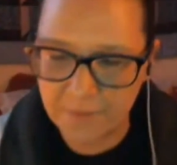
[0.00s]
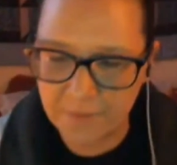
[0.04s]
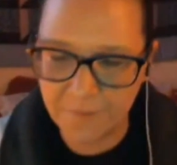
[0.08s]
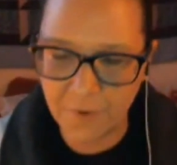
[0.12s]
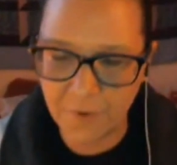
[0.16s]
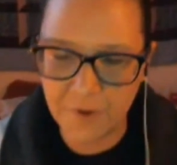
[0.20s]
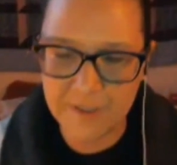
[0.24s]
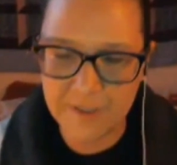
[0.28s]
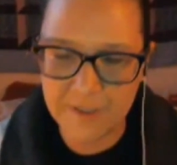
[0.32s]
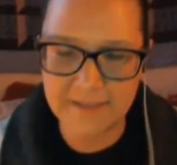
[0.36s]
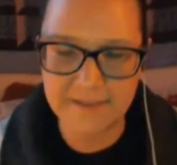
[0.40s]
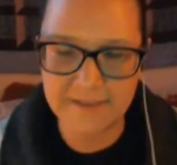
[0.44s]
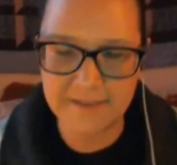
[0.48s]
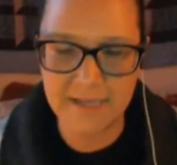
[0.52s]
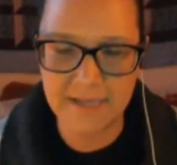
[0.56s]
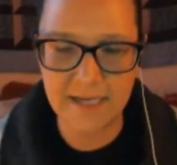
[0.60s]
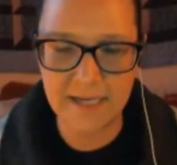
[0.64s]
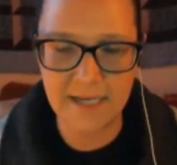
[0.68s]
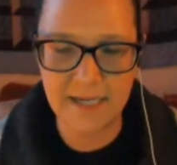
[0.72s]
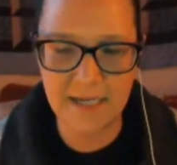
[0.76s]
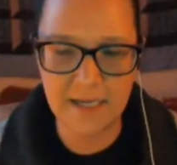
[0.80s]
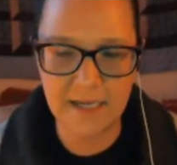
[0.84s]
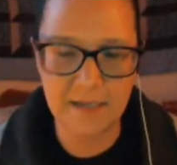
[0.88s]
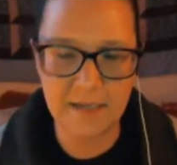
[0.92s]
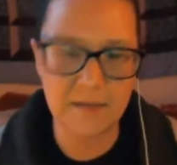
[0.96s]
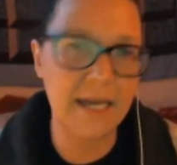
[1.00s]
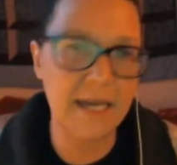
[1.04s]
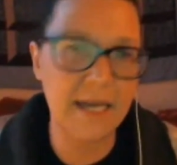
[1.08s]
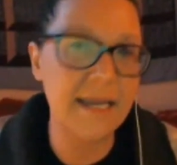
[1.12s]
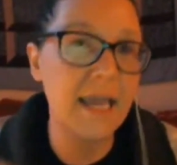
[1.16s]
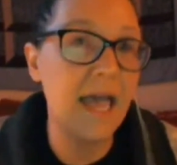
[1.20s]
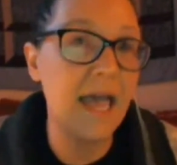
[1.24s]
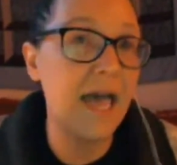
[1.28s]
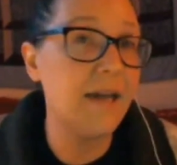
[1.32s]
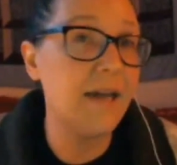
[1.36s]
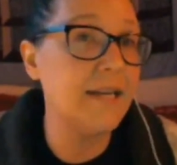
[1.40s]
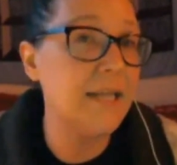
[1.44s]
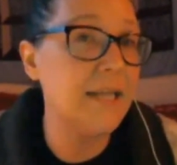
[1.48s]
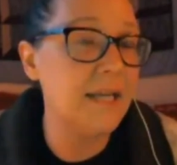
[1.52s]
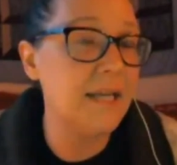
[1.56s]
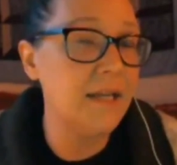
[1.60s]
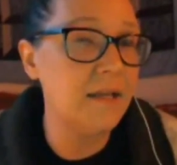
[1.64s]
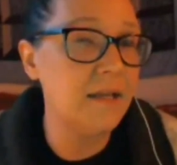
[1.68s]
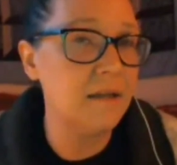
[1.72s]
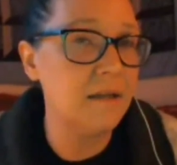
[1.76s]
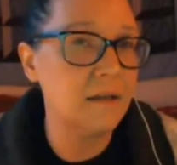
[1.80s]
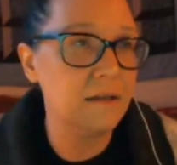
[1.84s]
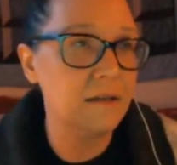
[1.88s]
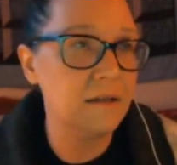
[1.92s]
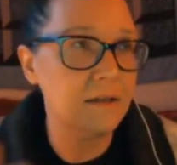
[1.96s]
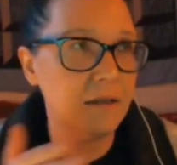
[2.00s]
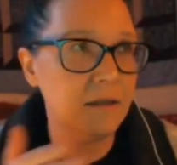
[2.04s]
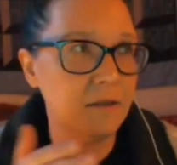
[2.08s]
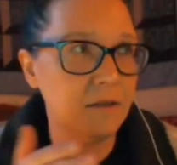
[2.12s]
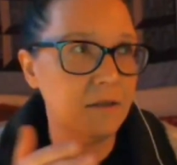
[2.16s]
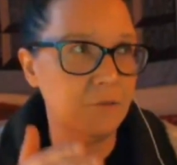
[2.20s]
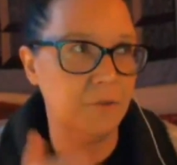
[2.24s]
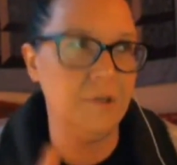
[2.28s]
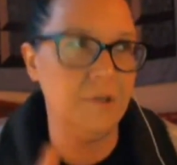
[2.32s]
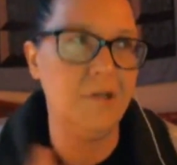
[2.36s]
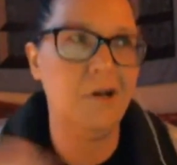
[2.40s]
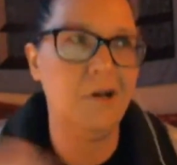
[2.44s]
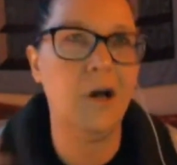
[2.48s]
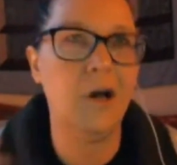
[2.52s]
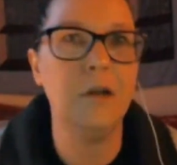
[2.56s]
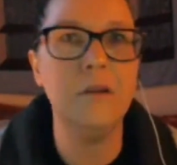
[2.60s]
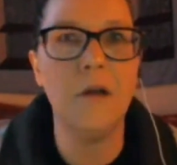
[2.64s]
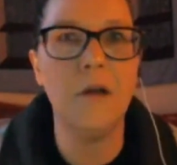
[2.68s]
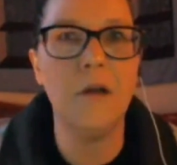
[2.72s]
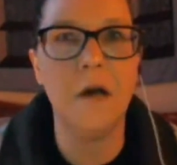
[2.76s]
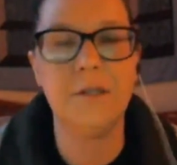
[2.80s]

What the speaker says: for the study, like any what you